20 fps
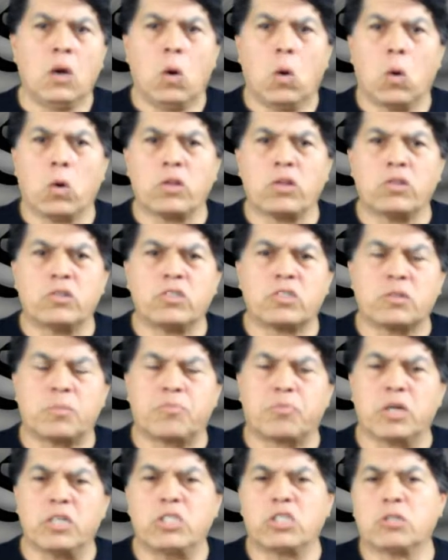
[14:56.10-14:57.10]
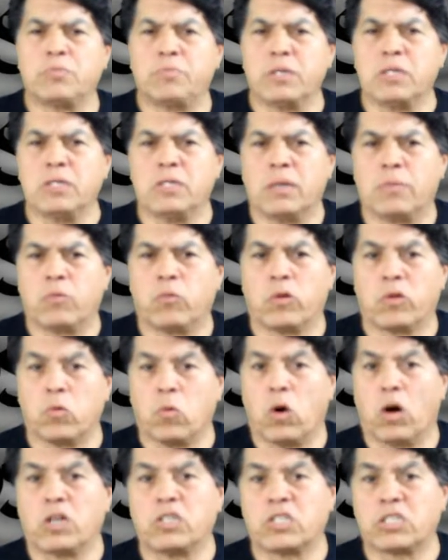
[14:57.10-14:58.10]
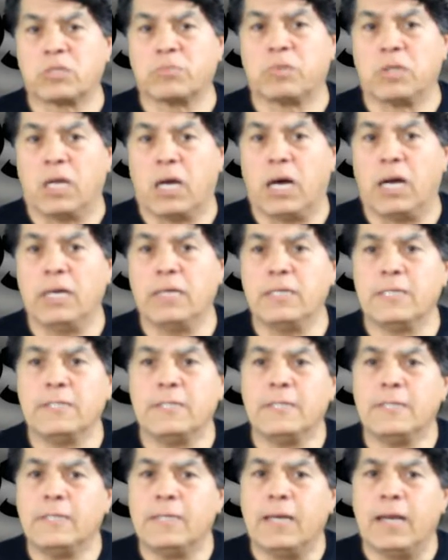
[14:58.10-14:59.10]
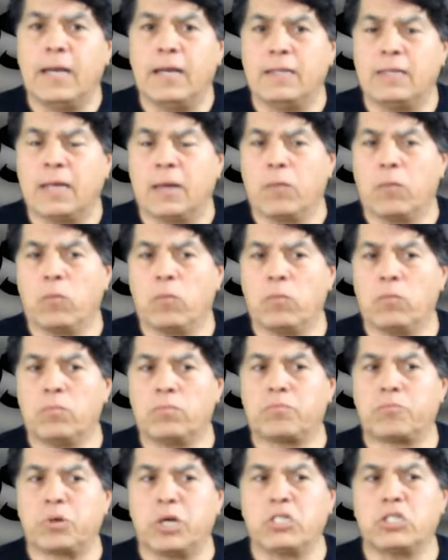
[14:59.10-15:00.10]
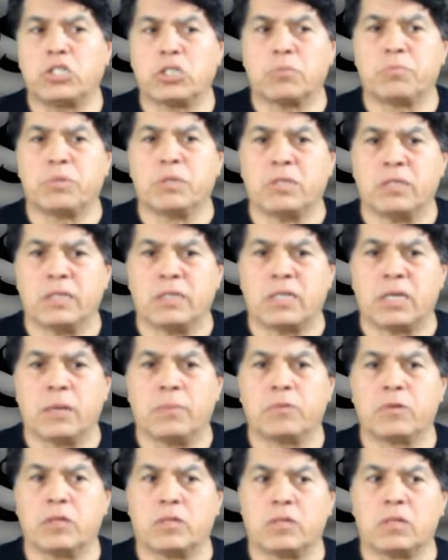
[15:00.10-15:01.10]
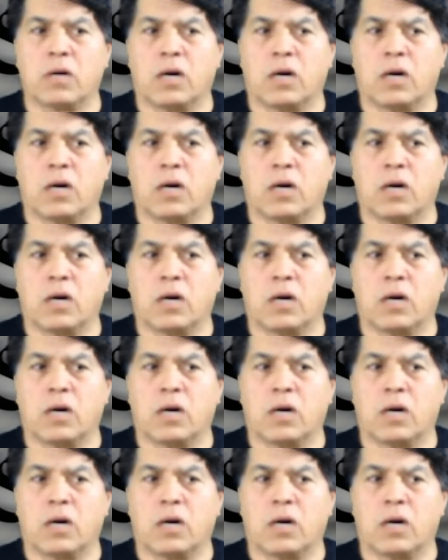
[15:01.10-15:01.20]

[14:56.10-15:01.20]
or there's a pressure buildup with water supply. And that pressure building up can